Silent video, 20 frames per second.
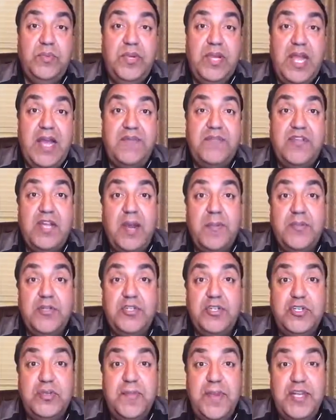have the
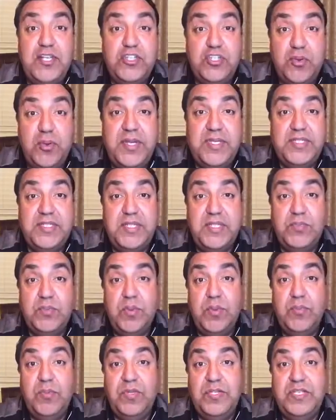opportunity to make choices
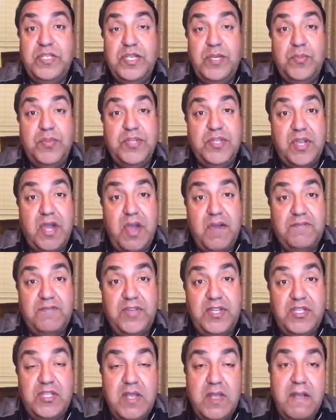when we're dealing with
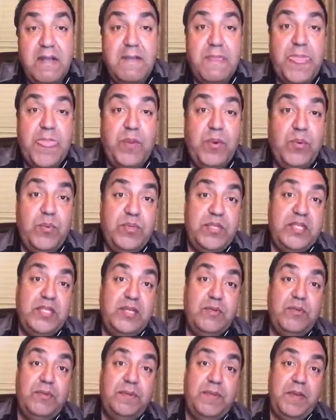conflict, when we're
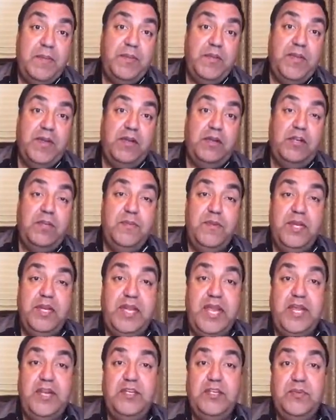dealing with people that are
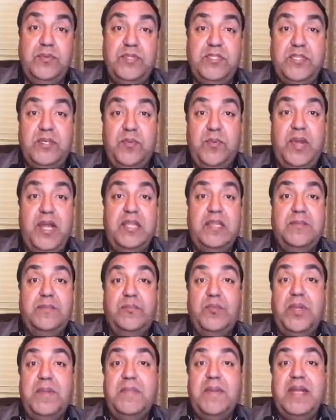communicating to us in a way that
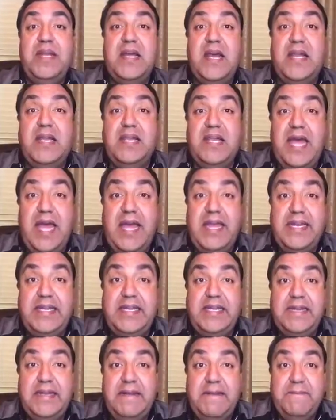we may not
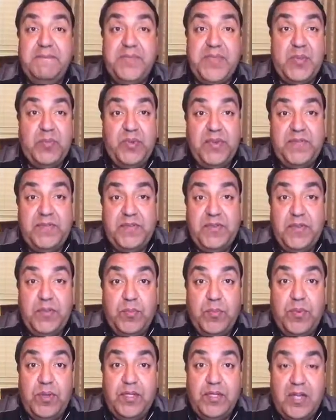like, and we feel
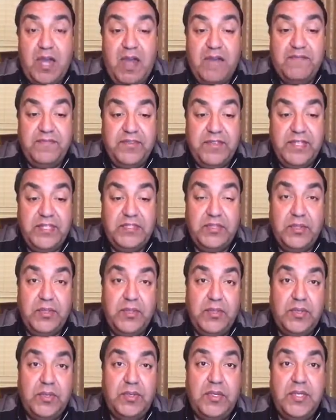that we're in conflict,
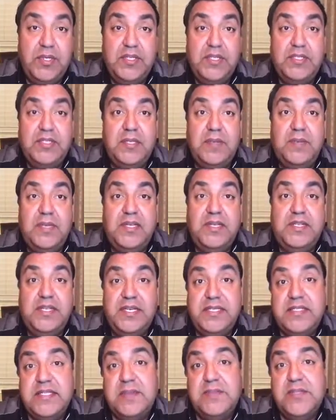or somebody
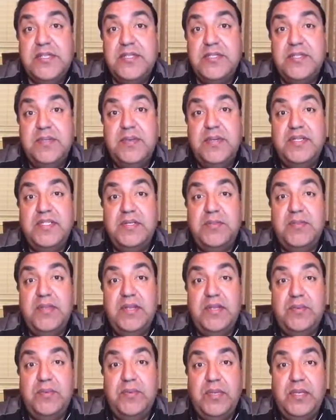does something to us and
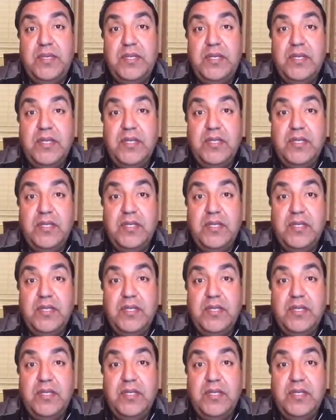we